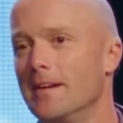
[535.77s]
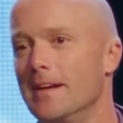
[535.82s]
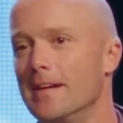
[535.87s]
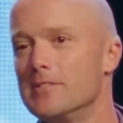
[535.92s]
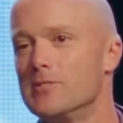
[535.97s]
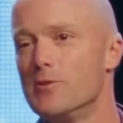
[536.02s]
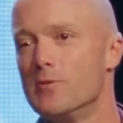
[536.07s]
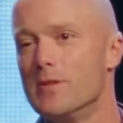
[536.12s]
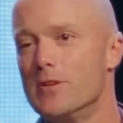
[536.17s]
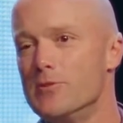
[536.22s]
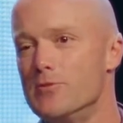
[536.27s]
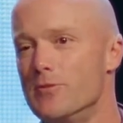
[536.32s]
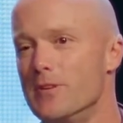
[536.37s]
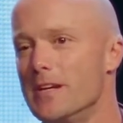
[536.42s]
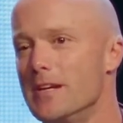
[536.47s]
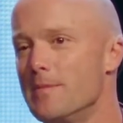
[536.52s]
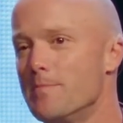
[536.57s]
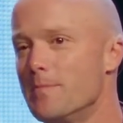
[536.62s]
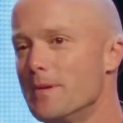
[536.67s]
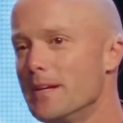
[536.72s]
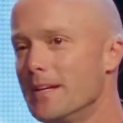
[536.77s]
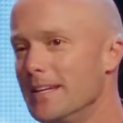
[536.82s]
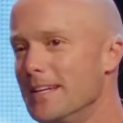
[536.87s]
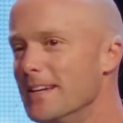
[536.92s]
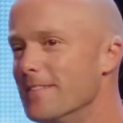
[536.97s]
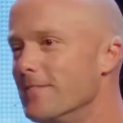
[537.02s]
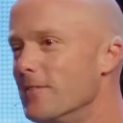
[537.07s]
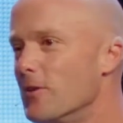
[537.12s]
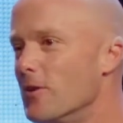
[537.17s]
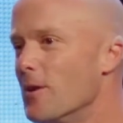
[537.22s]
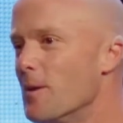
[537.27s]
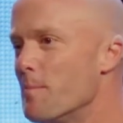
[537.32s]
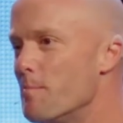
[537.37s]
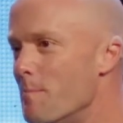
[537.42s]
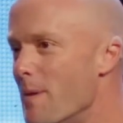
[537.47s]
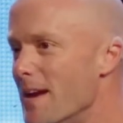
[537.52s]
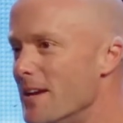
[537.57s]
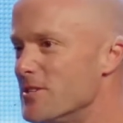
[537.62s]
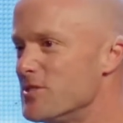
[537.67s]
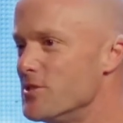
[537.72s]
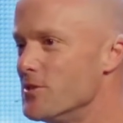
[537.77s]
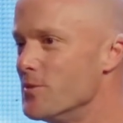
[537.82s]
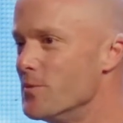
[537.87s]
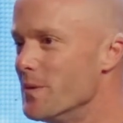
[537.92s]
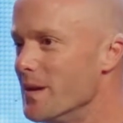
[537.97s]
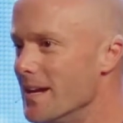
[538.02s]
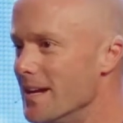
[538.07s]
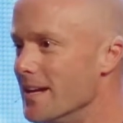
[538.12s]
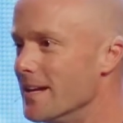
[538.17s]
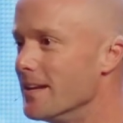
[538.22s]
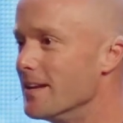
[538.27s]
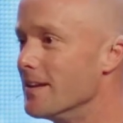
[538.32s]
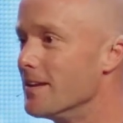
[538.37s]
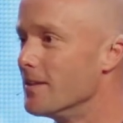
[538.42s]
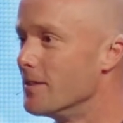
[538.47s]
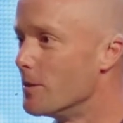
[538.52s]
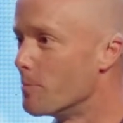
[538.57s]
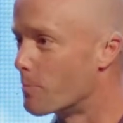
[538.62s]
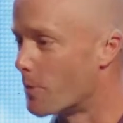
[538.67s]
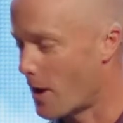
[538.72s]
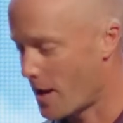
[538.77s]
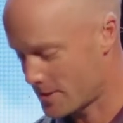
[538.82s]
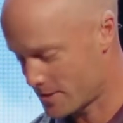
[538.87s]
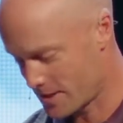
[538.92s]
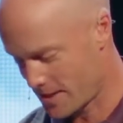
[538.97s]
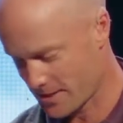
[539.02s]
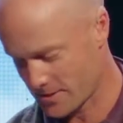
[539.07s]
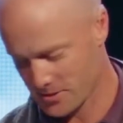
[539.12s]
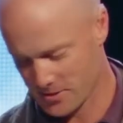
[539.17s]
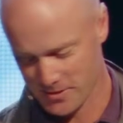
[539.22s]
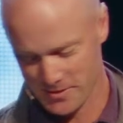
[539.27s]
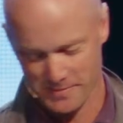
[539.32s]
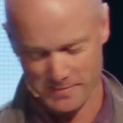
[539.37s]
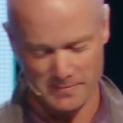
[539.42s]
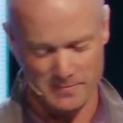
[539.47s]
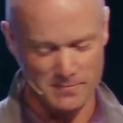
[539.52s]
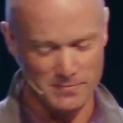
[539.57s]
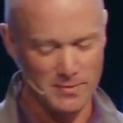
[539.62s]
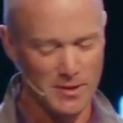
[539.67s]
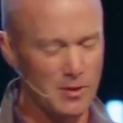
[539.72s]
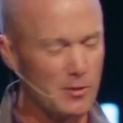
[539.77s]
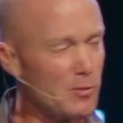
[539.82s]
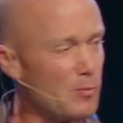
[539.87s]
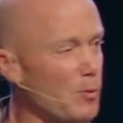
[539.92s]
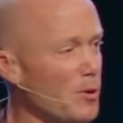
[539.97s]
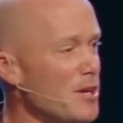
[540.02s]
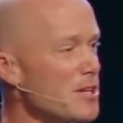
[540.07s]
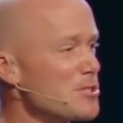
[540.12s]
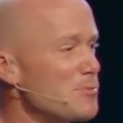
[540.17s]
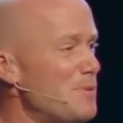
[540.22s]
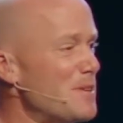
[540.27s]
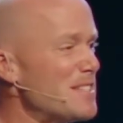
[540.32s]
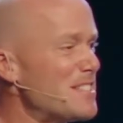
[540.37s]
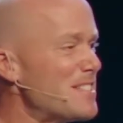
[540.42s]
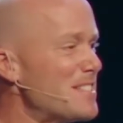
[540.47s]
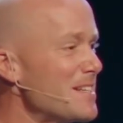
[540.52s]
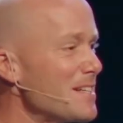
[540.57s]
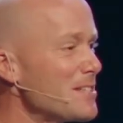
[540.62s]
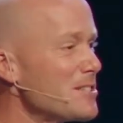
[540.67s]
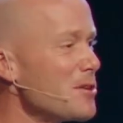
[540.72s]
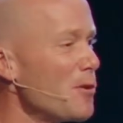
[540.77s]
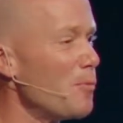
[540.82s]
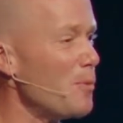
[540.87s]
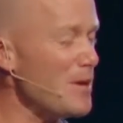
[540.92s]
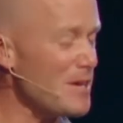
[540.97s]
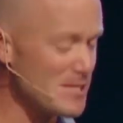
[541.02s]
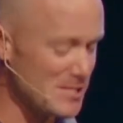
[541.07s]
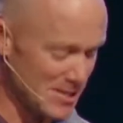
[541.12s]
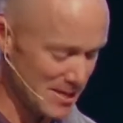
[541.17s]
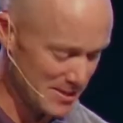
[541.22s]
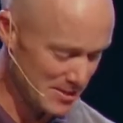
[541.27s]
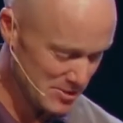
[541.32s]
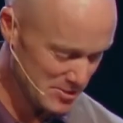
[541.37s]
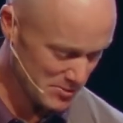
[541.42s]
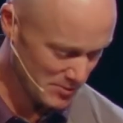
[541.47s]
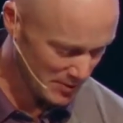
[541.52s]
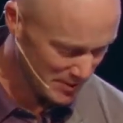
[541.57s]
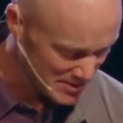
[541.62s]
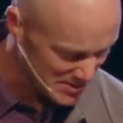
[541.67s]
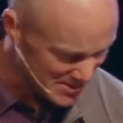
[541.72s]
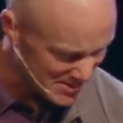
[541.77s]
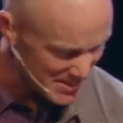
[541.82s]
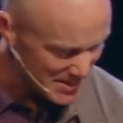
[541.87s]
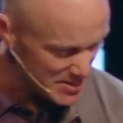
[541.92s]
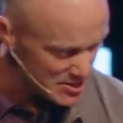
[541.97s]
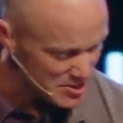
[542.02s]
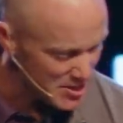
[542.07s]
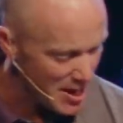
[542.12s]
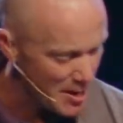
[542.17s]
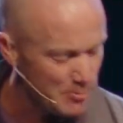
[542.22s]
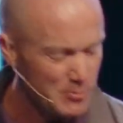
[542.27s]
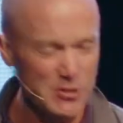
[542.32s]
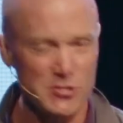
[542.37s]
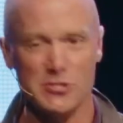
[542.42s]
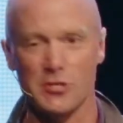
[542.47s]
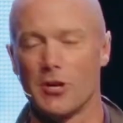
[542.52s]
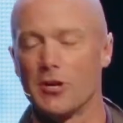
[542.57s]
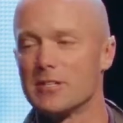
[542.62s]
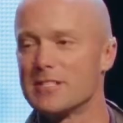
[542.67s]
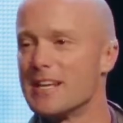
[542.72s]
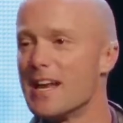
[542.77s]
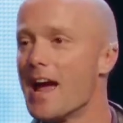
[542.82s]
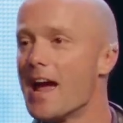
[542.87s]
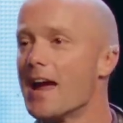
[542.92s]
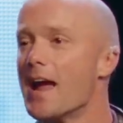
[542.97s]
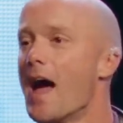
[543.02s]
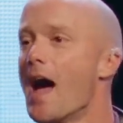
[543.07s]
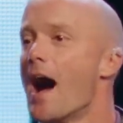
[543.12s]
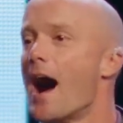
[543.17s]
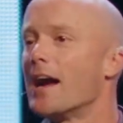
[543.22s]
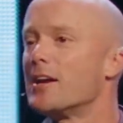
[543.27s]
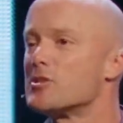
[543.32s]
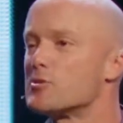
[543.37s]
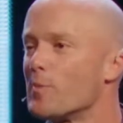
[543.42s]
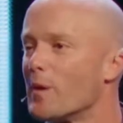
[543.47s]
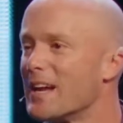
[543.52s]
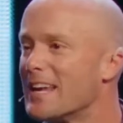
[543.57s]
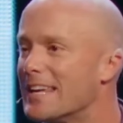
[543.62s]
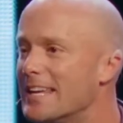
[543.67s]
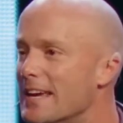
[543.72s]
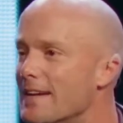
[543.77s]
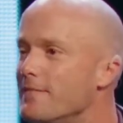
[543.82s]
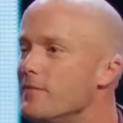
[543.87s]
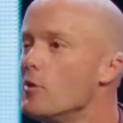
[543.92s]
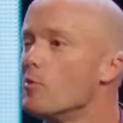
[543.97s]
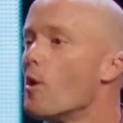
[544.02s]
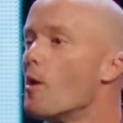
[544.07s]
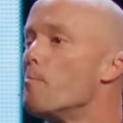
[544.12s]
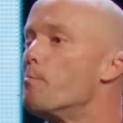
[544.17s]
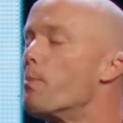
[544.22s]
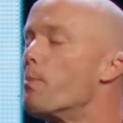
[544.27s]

It's who the dream giver makes you in the process. We're going to spend 6 weeks in the story. It's 10 chapters long. Today, I just want to give you a